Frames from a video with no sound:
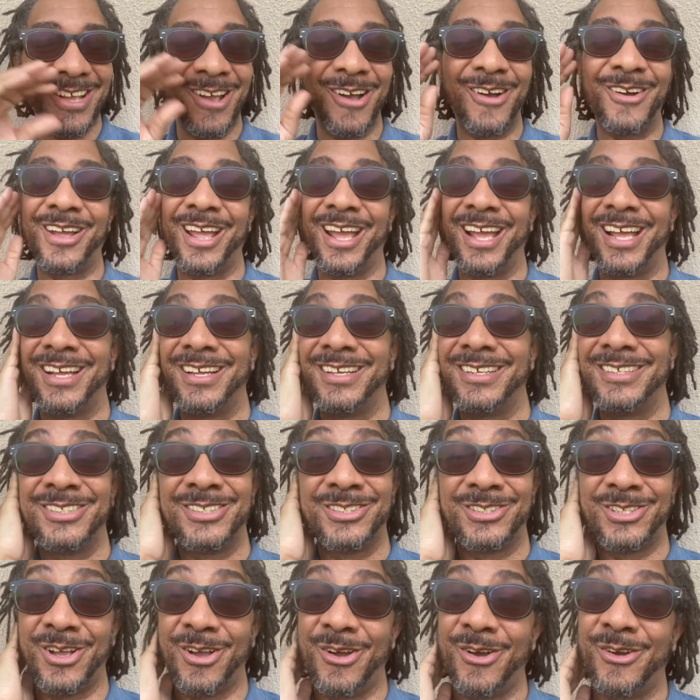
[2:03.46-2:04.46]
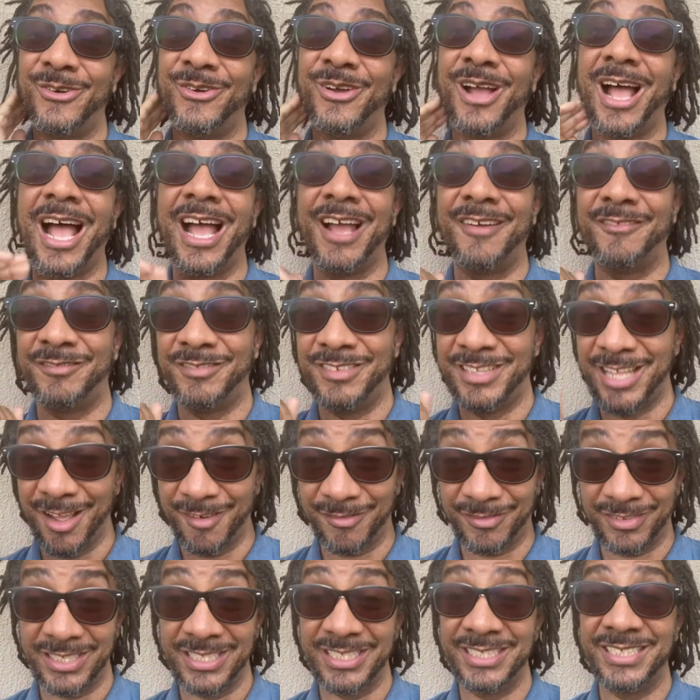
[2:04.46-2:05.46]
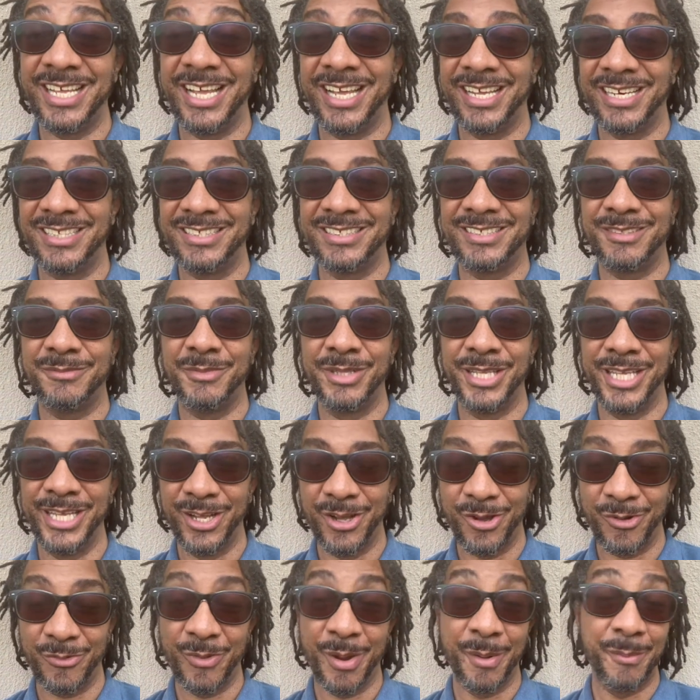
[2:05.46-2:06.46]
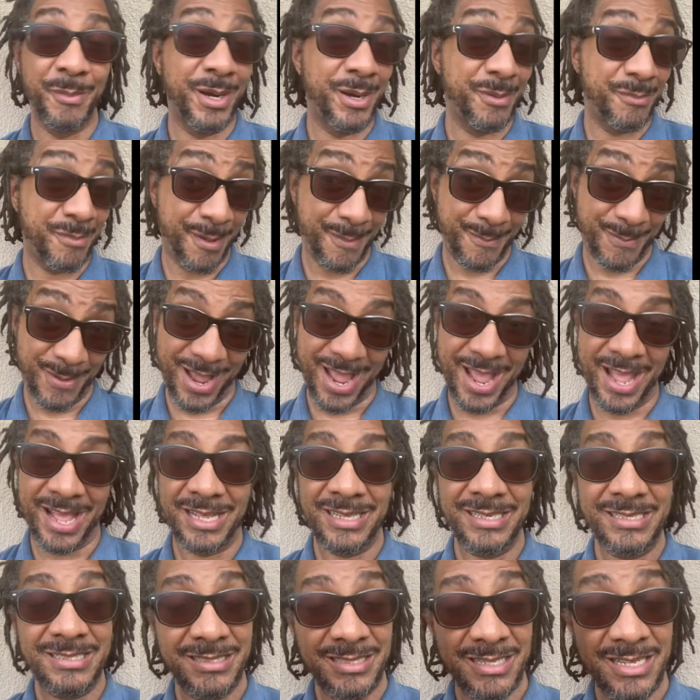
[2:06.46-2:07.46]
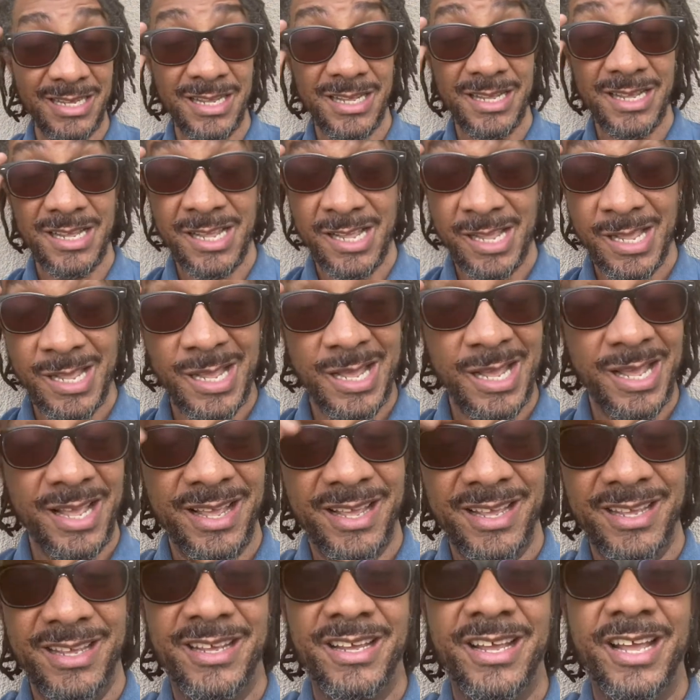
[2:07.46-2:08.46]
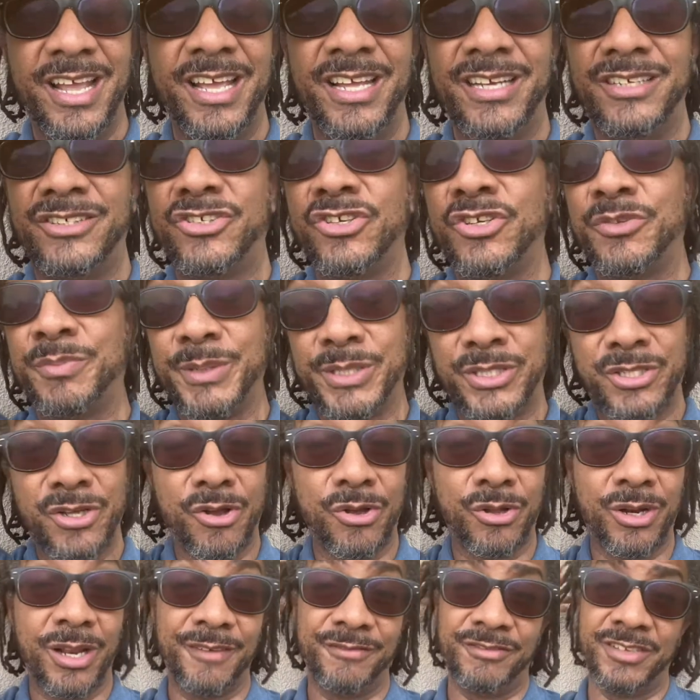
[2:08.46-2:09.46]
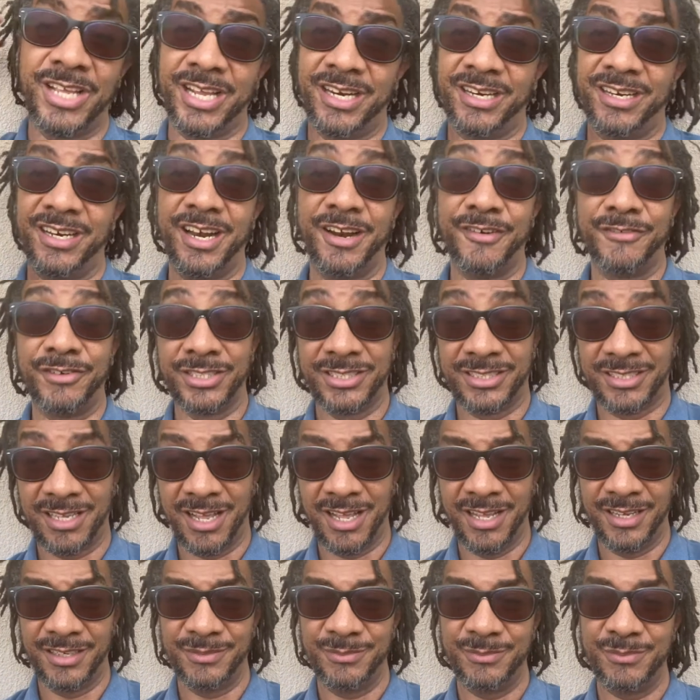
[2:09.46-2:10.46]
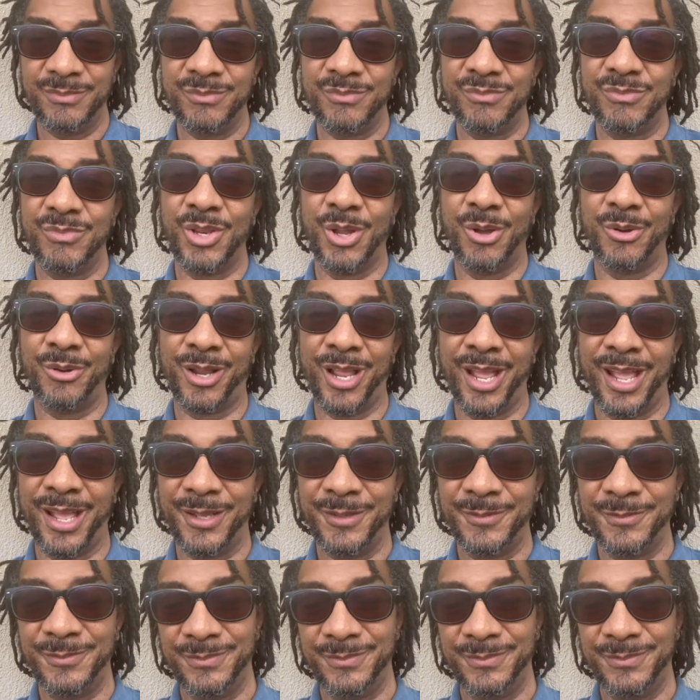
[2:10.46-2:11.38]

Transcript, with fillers: Okay, so I've definitely dated some Leo women in my past. And truth be told, I've dated every sign, okay?